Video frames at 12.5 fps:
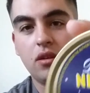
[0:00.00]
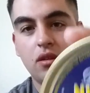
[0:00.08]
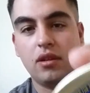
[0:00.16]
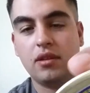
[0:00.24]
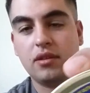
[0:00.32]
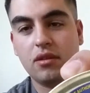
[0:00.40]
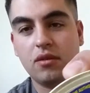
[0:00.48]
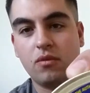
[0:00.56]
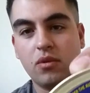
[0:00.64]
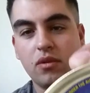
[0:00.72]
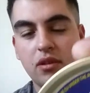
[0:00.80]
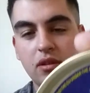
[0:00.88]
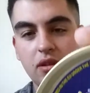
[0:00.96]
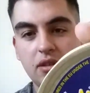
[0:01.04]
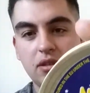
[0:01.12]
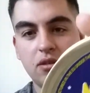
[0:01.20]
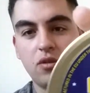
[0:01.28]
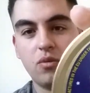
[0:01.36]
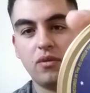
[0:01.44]
and that's
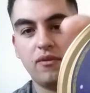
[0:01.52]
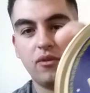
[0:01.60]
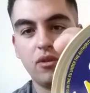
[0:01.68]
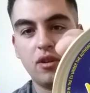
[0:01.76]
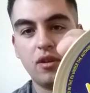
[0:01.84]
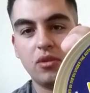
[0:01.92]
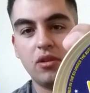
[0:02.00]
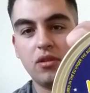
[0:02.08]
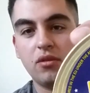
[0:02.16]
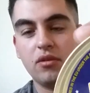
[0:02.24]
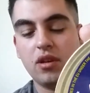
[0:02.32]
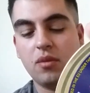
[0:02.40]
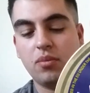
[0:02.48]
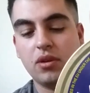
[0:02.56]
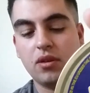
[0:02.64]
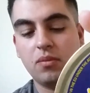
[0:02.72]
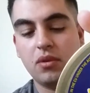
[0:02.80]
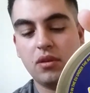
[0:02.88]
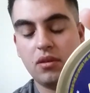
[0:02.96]
another review that I'm gonna do on that
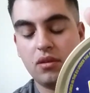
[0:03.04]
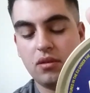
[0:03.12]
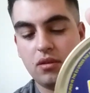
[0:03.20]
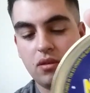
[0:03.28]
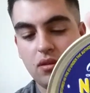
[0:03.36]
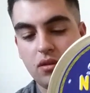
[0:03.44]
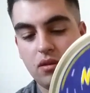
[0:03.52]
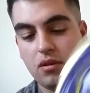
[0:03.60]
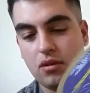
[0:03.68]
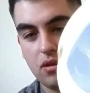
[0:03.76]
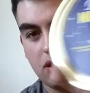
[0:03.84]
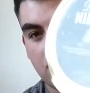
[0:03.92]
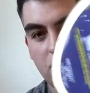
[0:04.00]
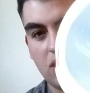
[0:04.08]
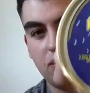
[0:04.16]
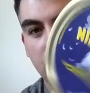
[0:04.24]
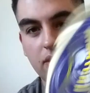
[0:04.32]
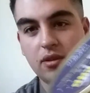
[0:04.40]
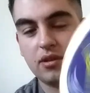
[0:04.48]
pipe.
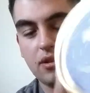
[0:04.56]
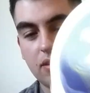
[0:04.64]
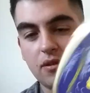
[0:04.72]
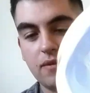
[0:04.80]
Maybe on this